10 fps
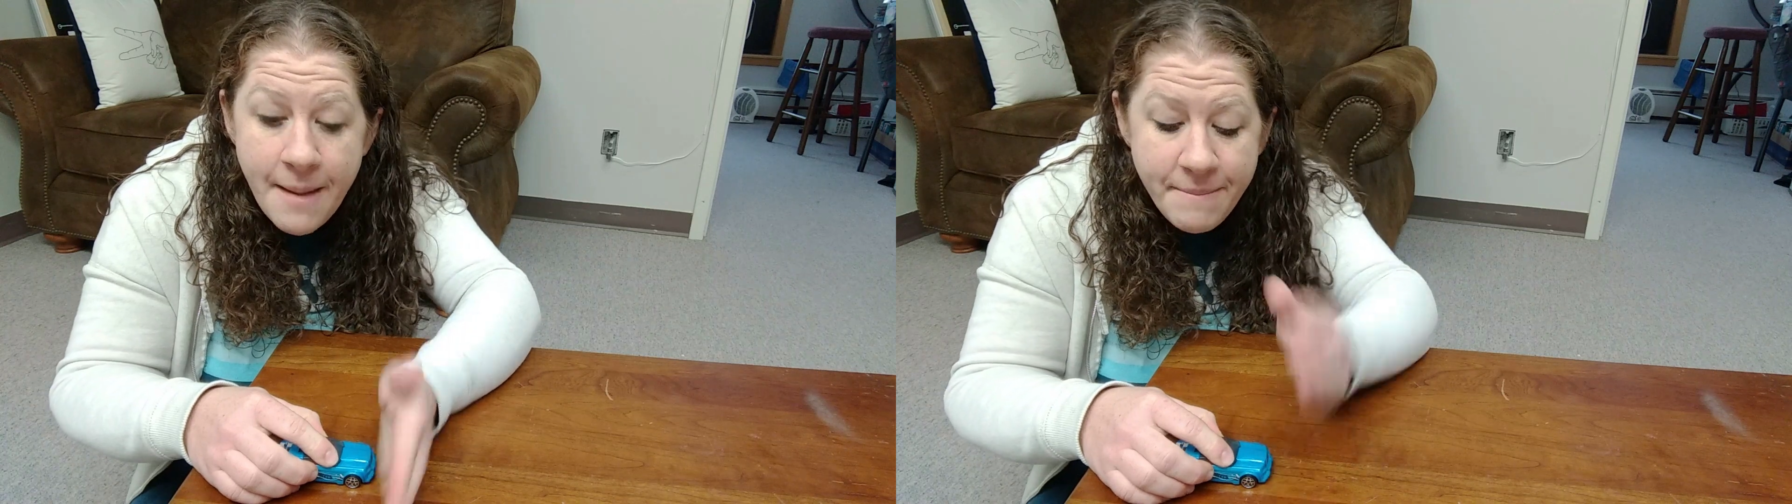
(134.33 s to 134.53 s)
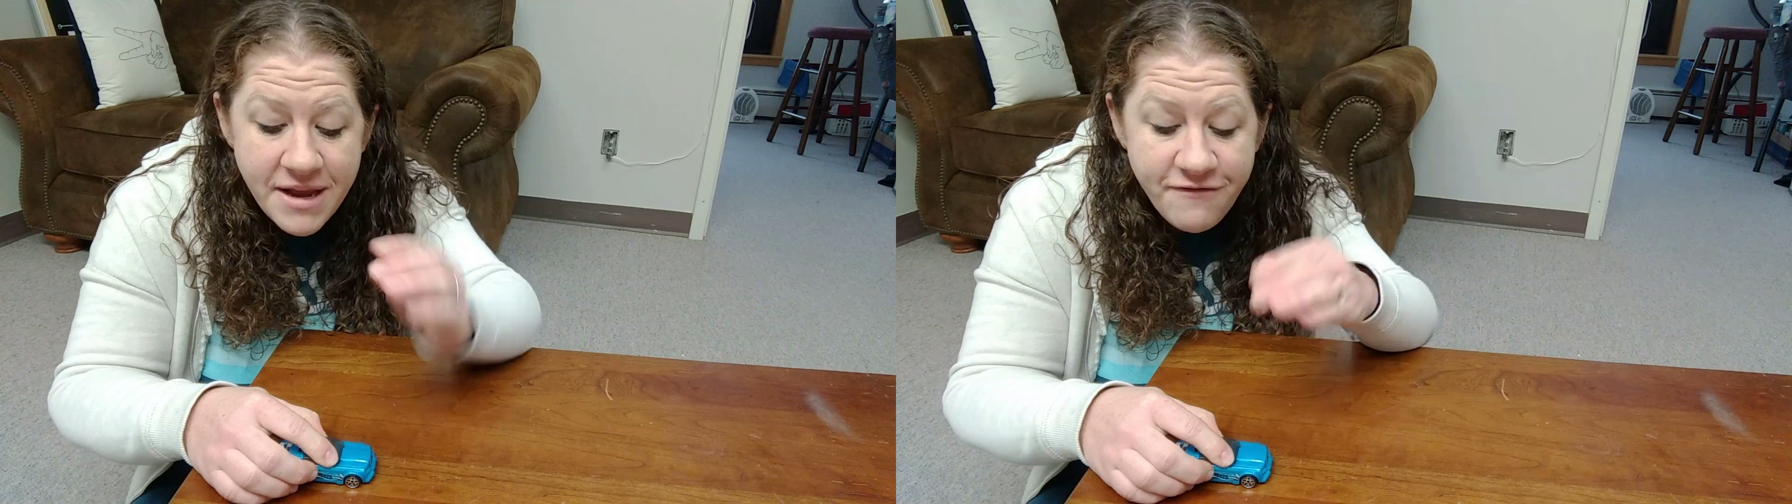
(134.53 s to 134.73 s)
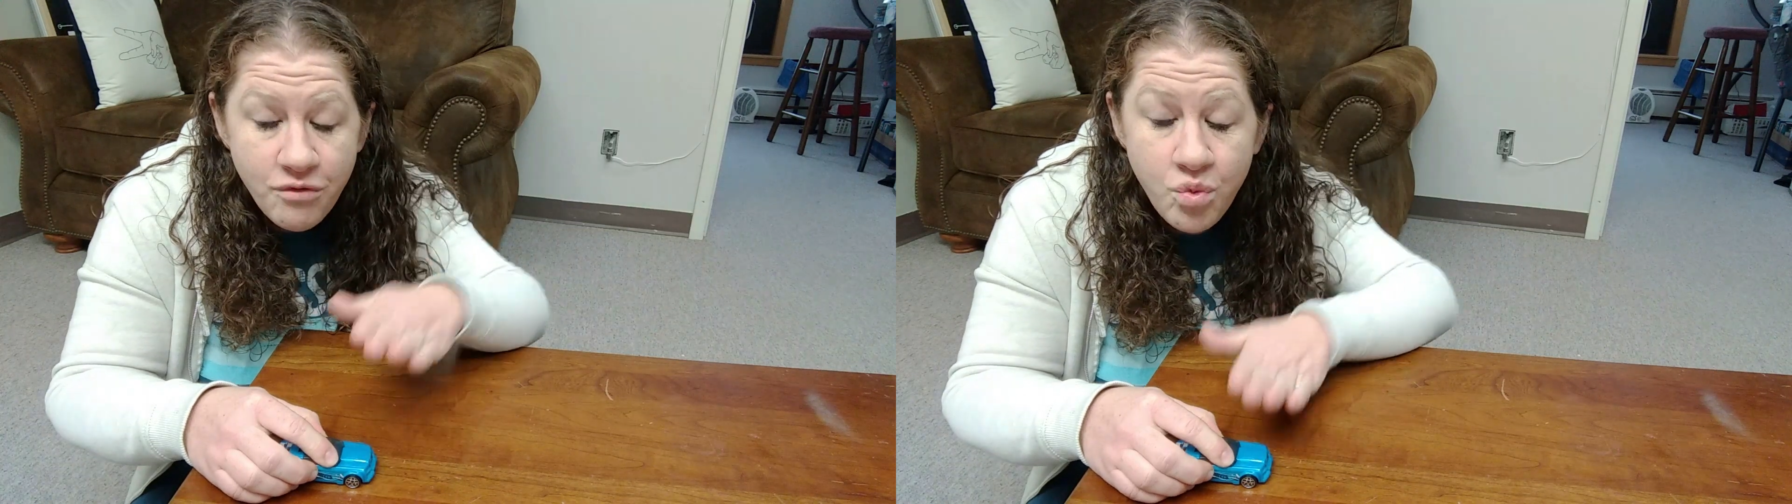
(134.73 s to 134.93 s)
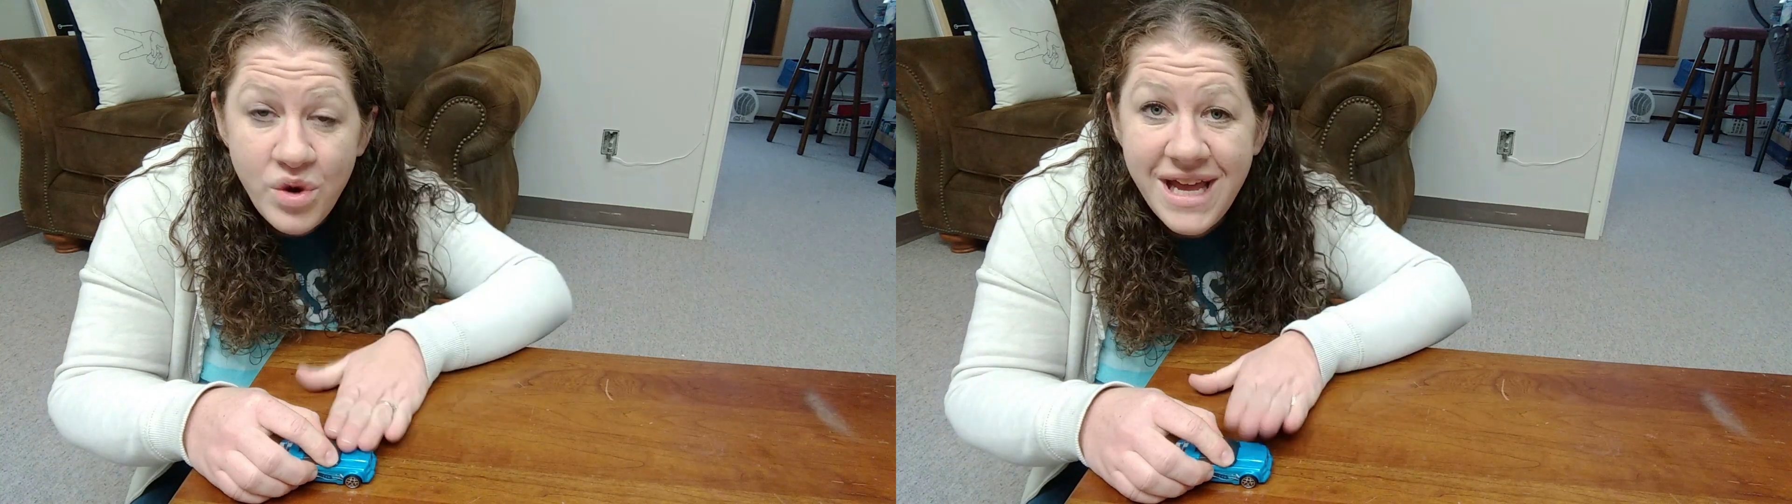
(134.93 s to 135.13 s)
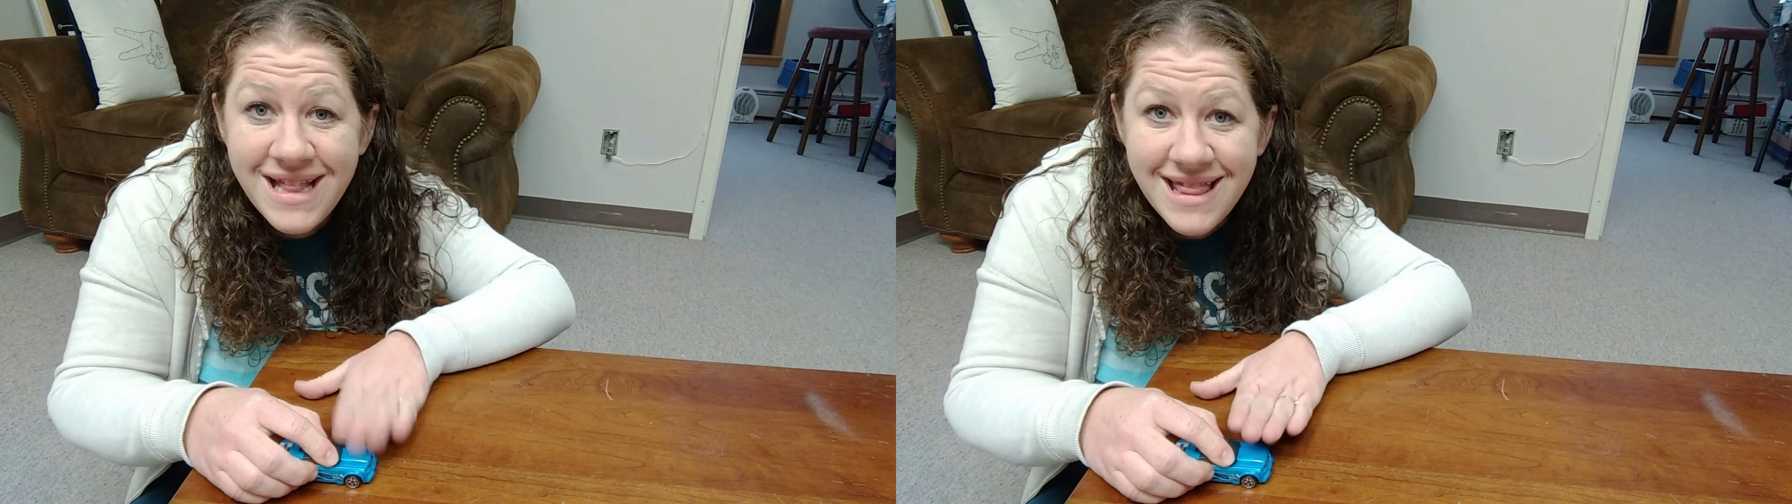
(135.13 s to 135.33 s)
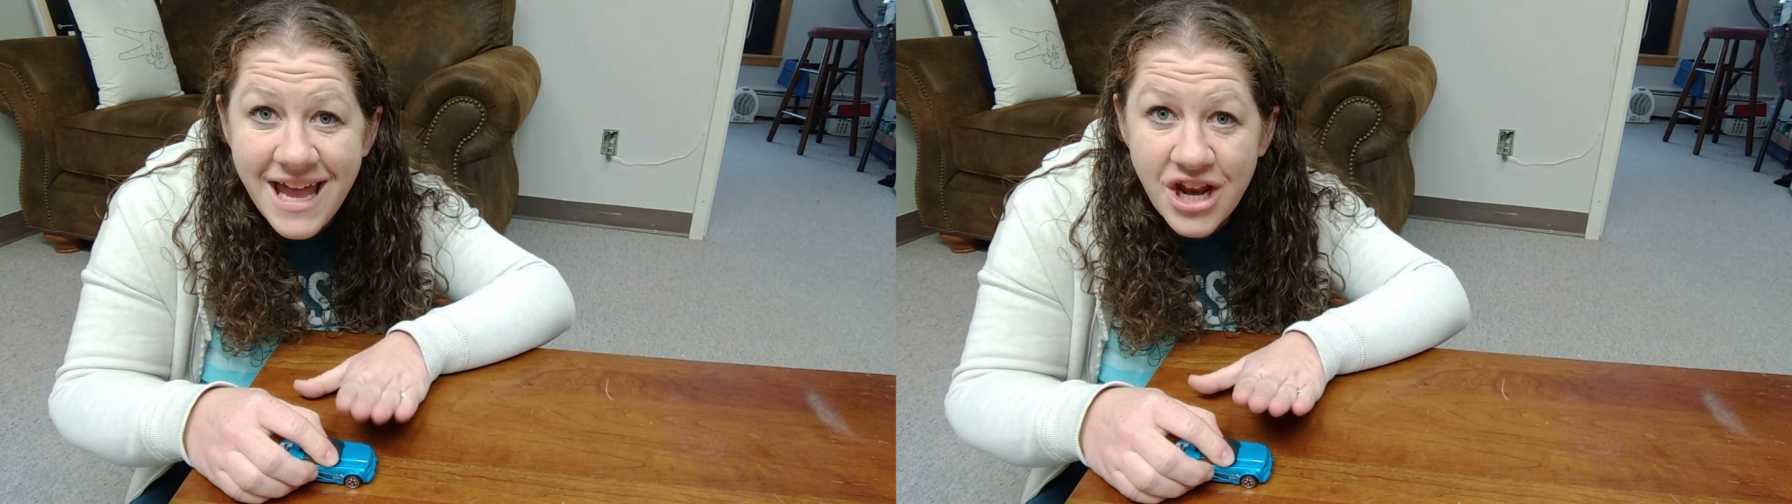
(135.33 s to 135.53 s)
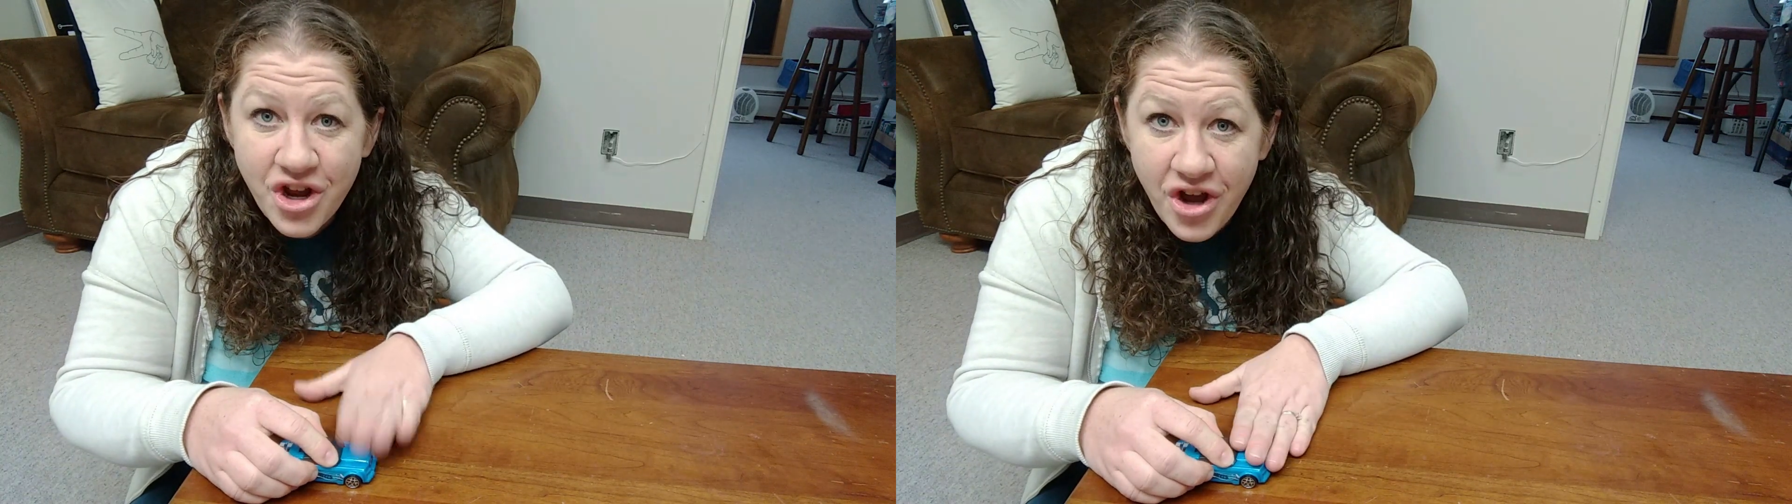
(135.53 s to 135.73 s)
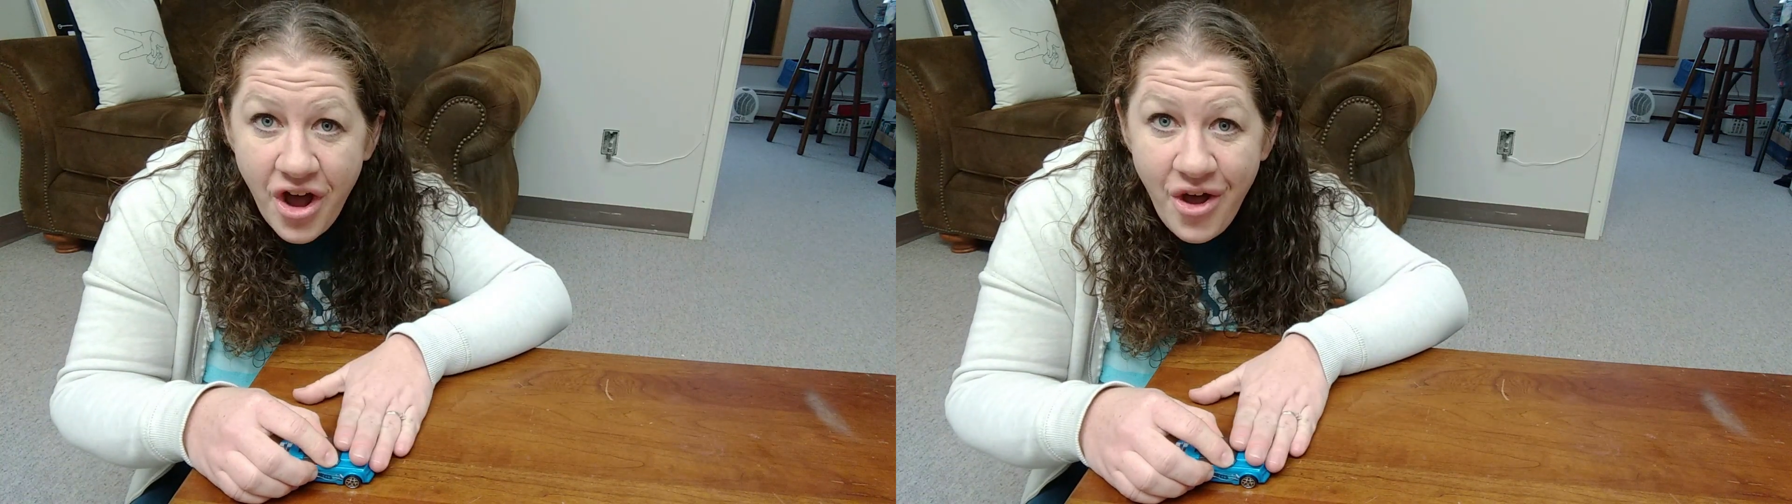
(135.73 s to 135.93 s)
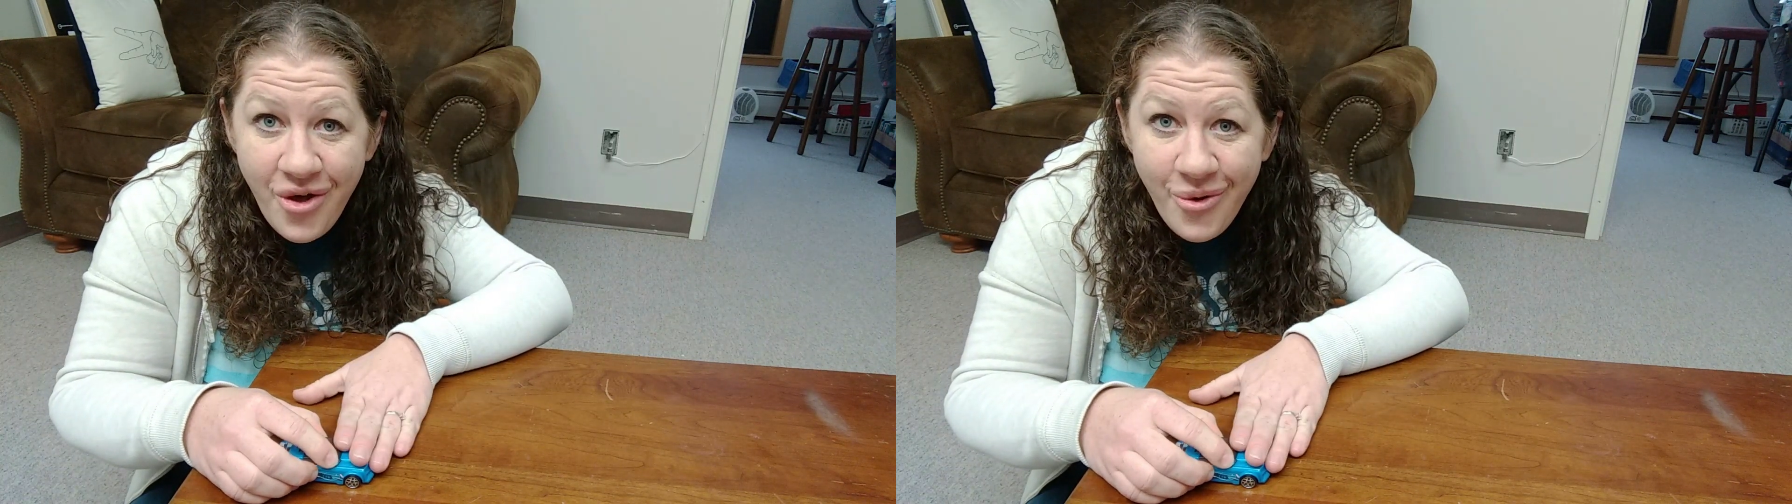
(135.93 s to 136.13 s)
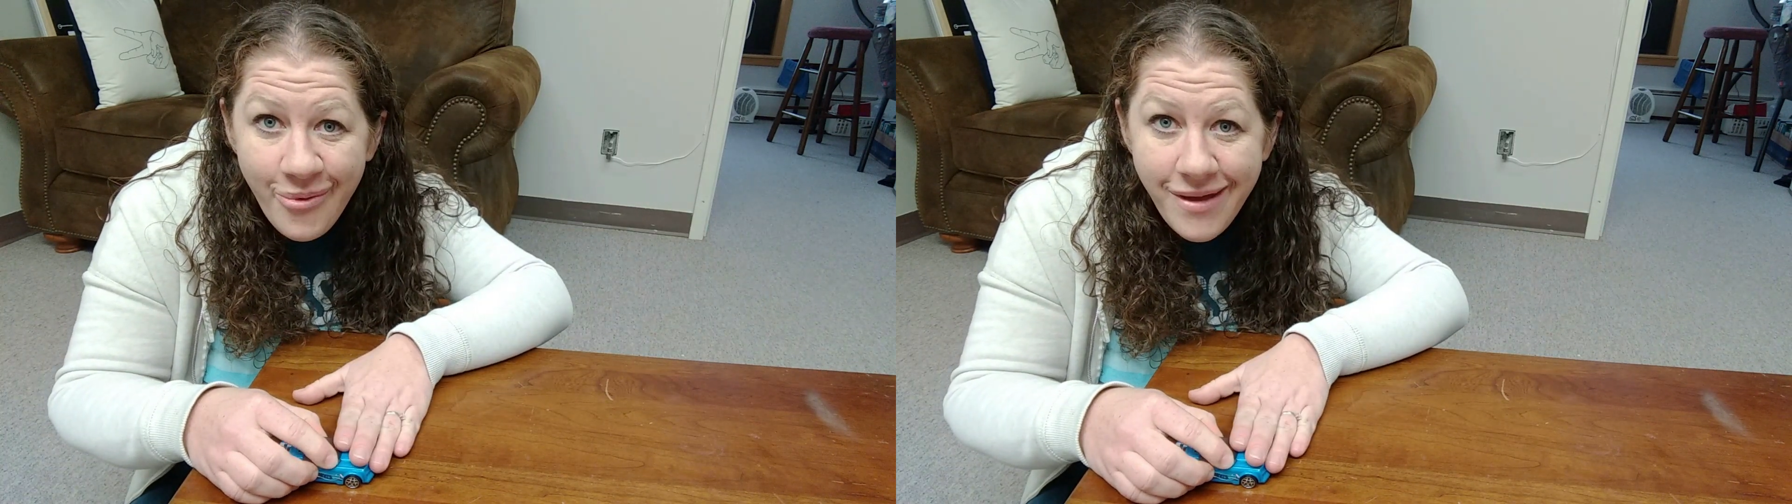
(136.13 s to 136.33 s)
But if we let
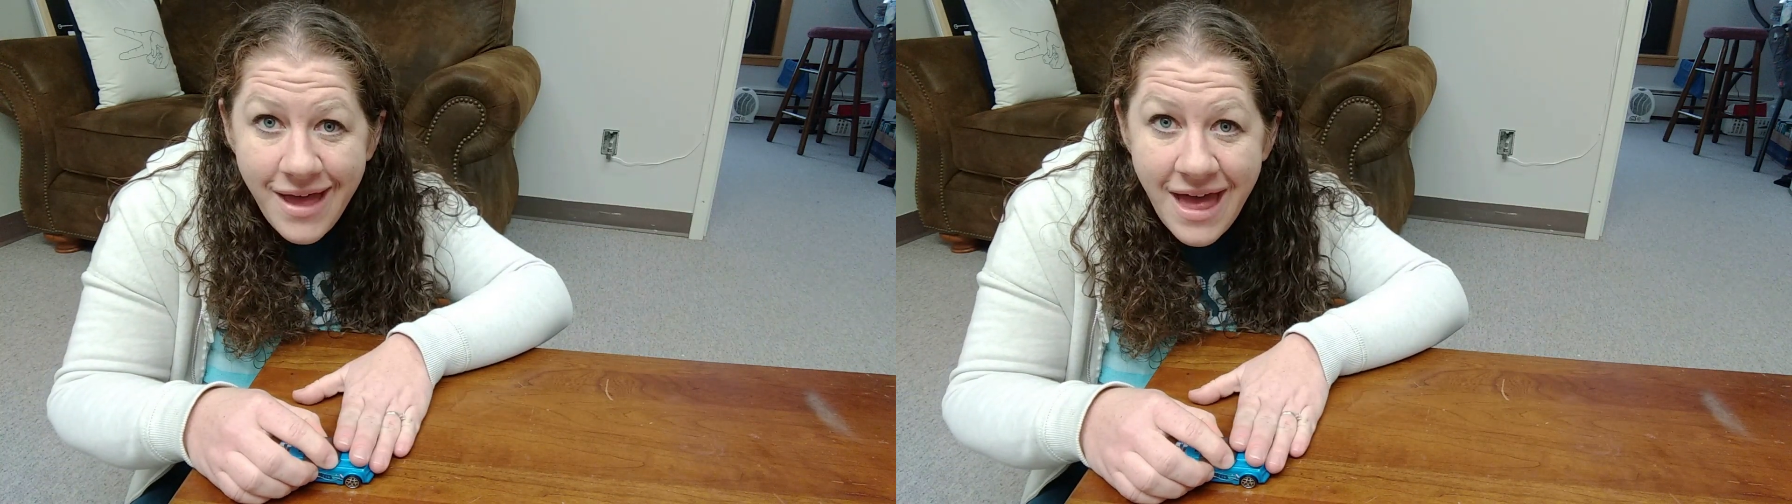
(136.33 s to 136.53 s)
go